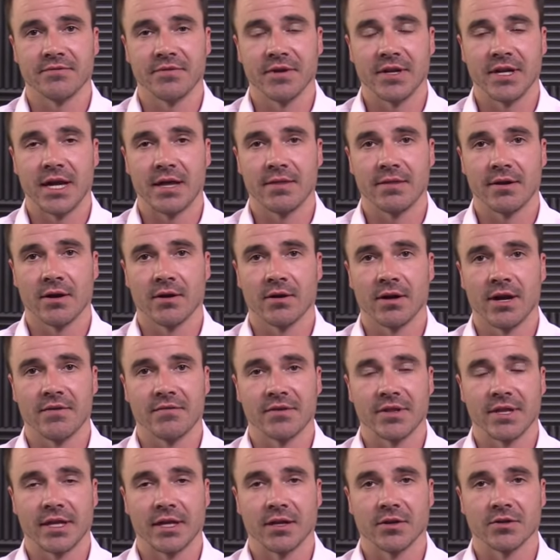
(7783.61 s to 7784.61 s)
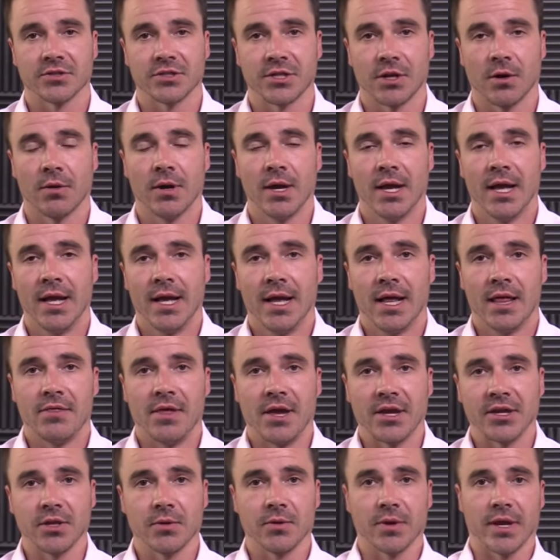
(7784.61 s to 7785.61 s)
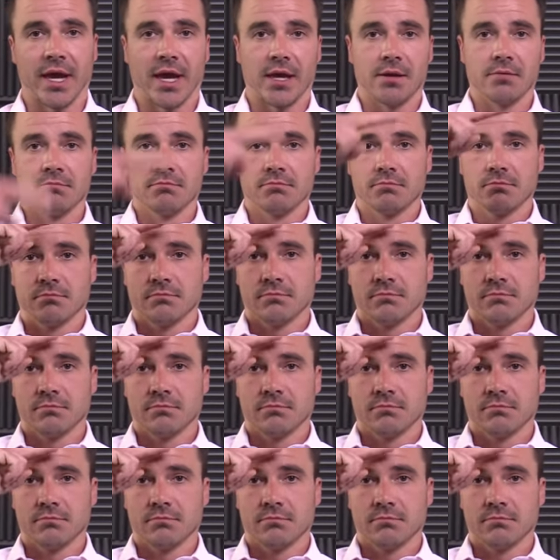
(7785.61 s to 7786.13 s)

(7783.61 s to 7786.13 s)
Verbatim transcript: FIDE there and everything else. So thank you again.